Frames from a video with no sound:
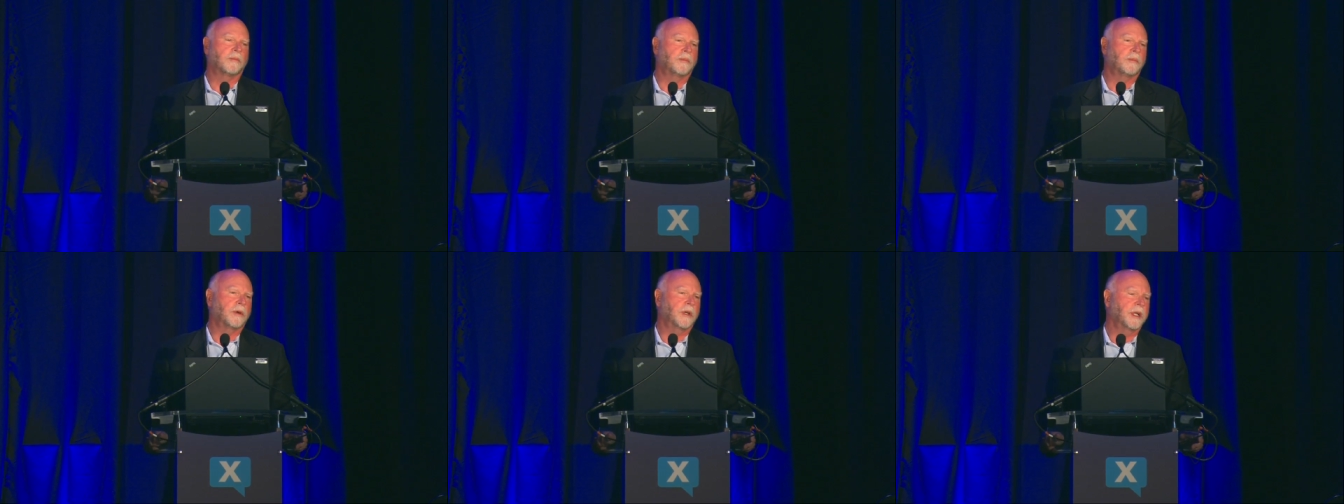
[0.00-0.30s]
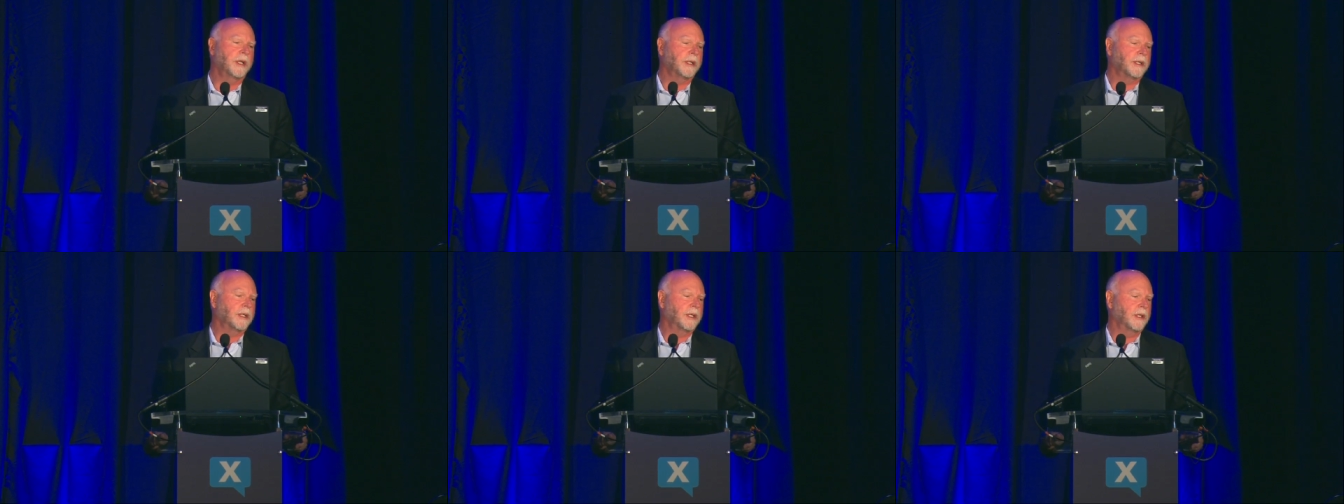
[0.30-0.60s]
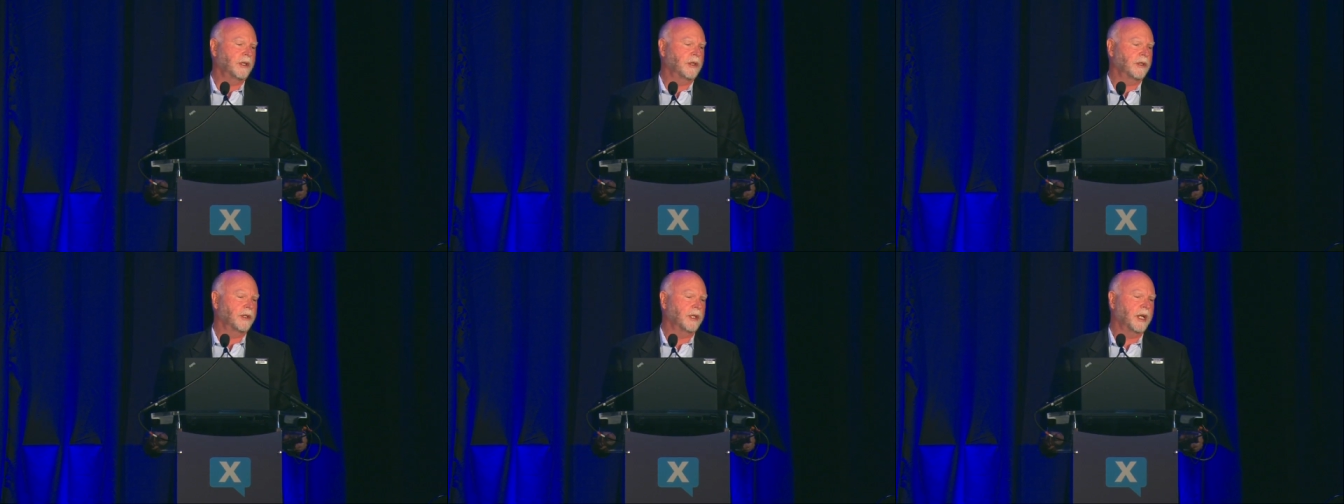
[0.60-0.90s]
print
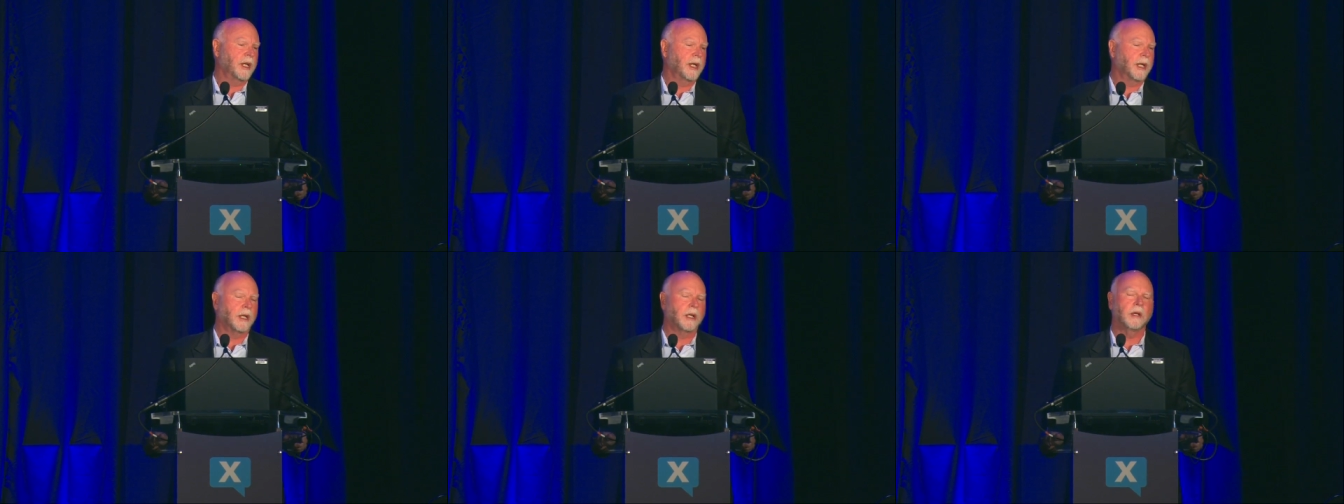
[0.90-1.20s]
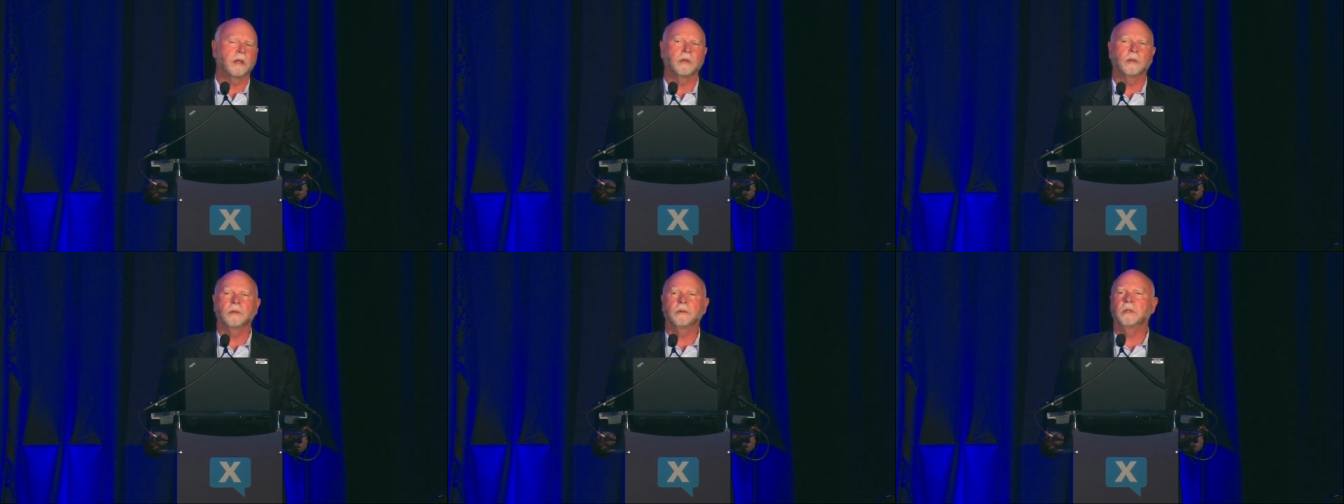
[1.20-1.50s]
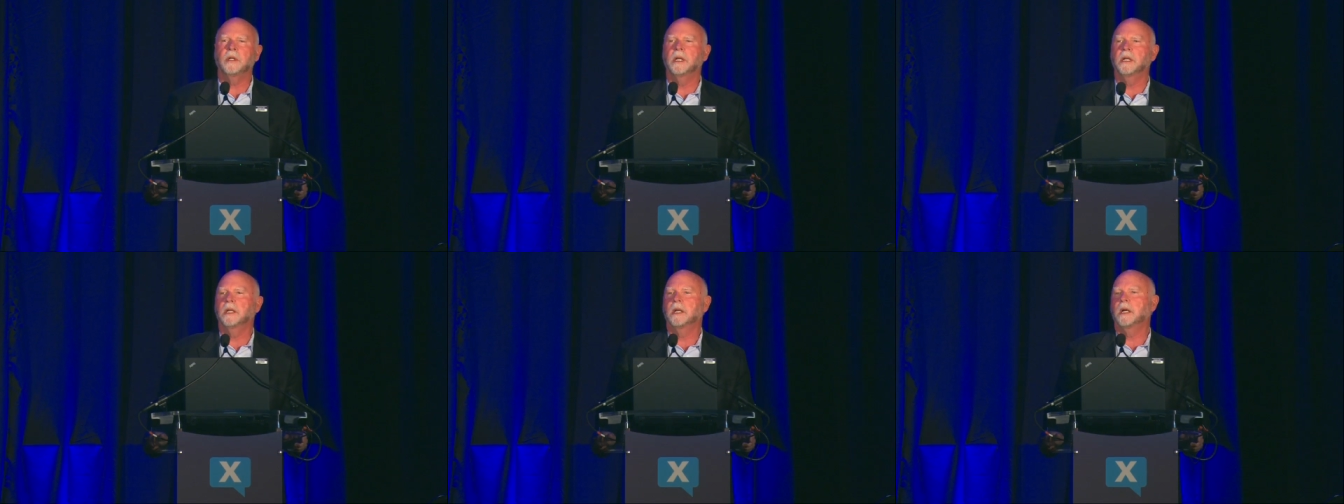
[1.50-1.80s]
the genetic
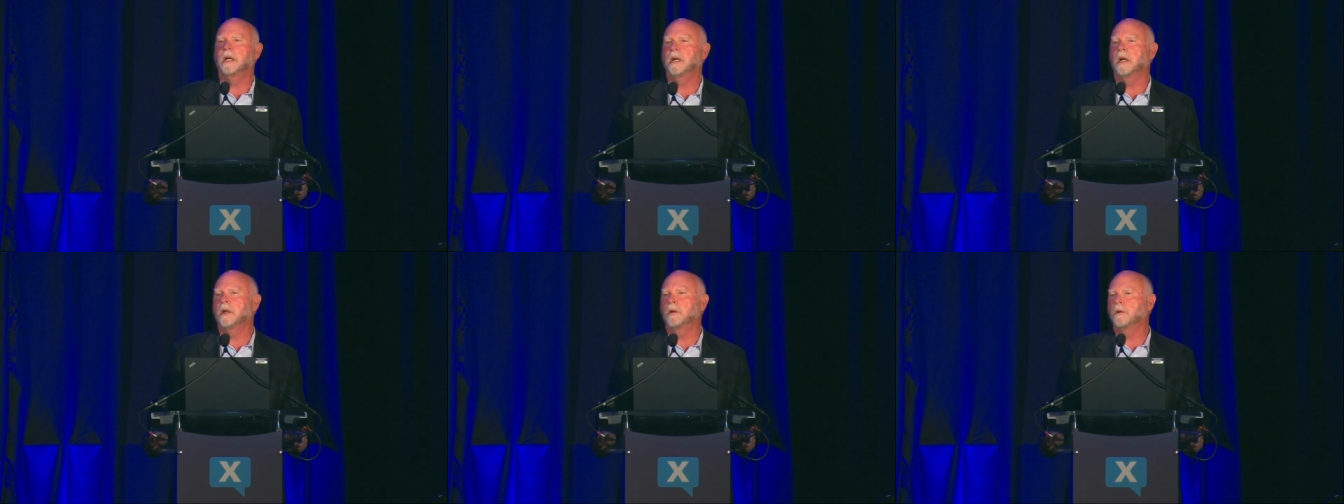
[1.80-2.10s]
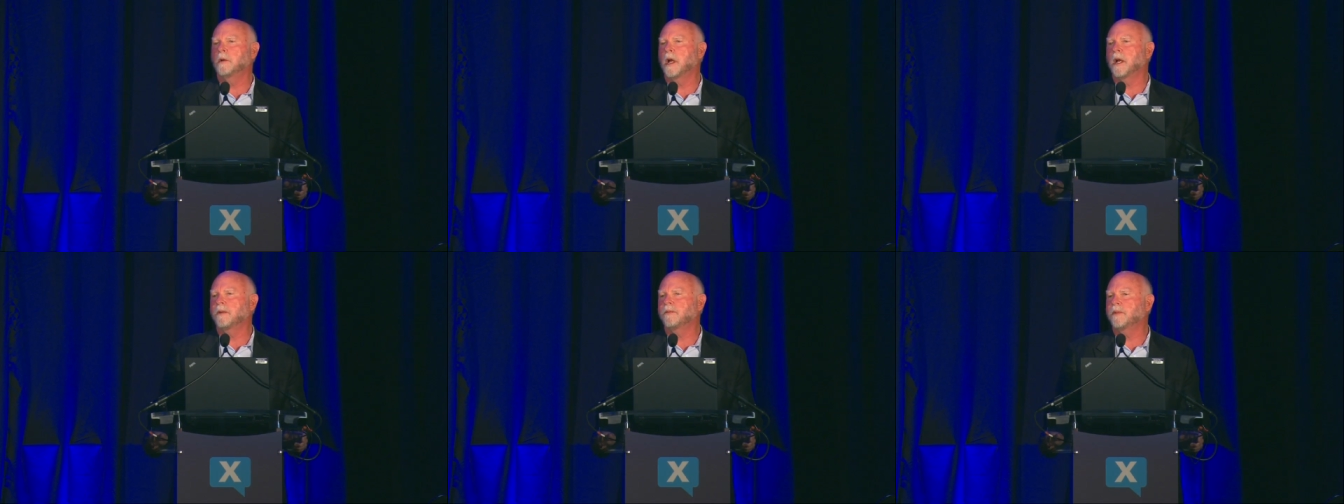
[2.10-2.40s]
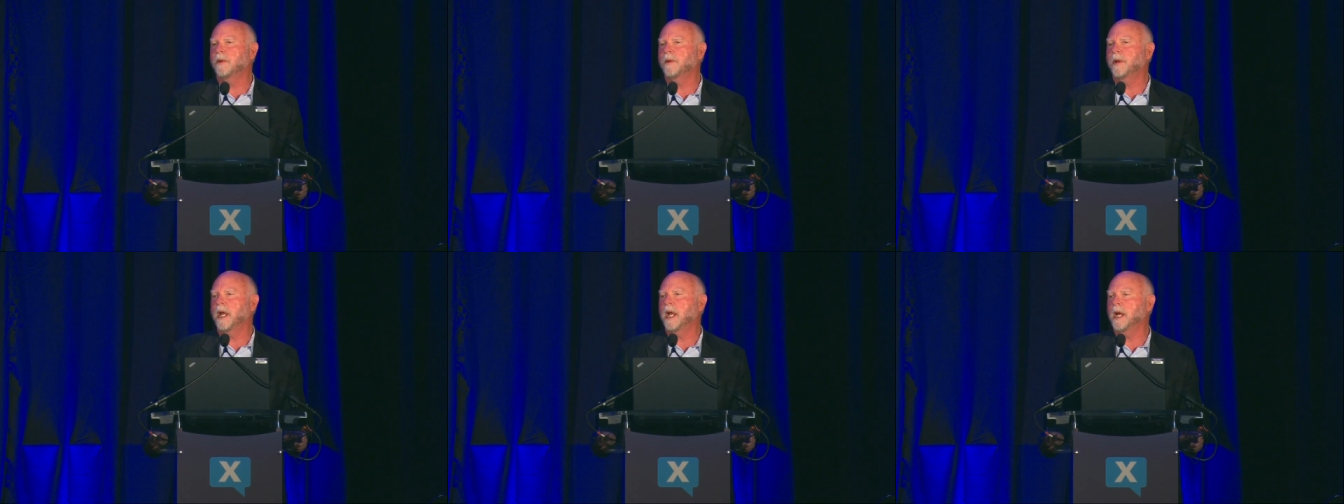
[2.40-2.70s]
code uh, are not
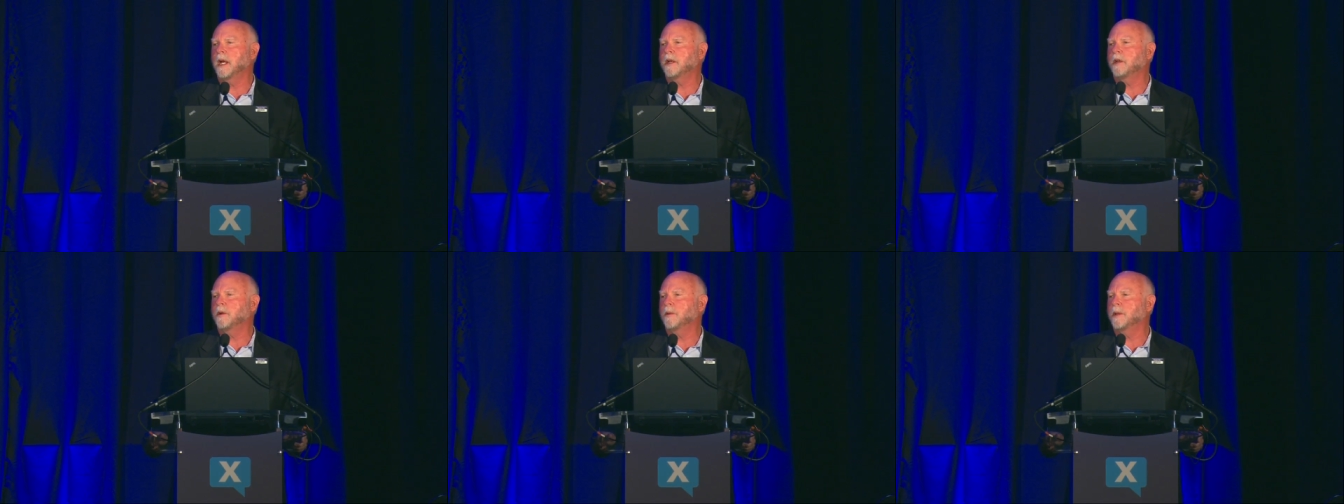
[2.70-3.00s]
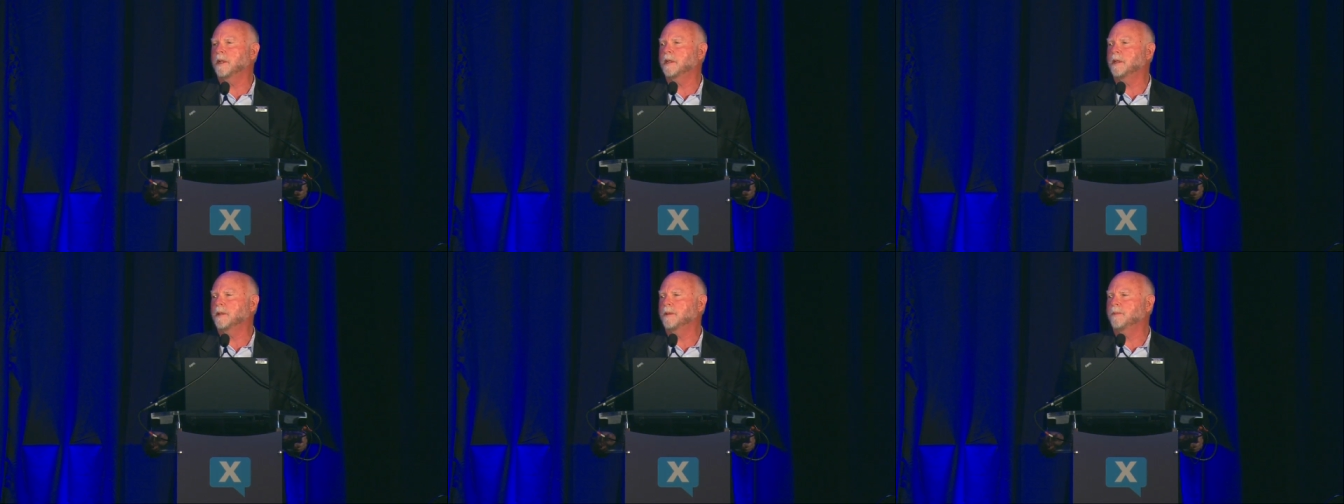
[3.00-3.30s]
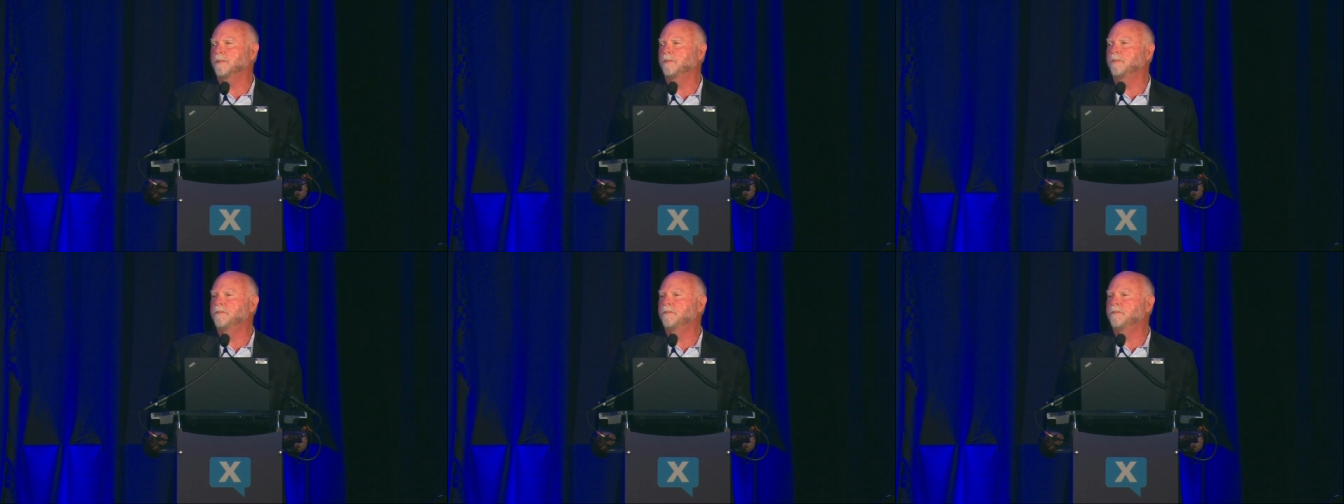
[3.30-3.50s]
very accurate.